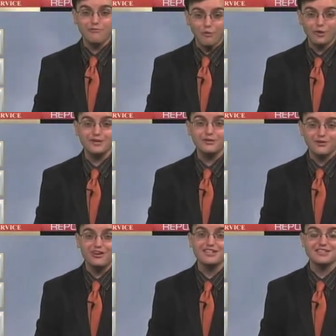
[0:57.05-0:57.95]
40
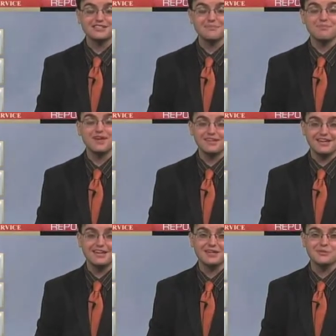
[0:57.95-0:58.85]
degrees by
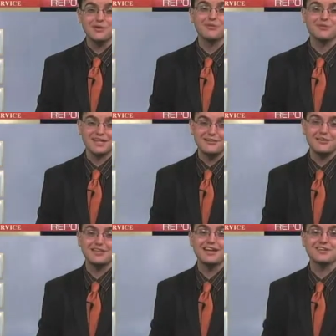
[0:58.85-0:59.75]
late next week. We'll take a
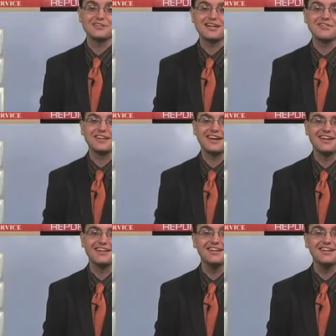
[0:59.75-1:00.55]
look at that in your seven day